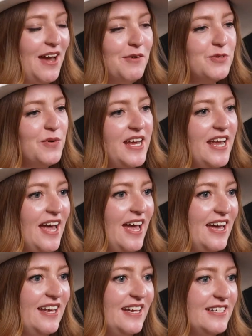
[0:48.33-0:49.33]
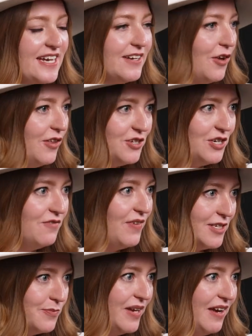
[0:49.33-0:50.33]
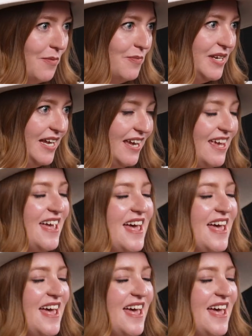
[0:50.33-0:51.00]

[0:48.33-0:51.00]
I was working at a technology investment company,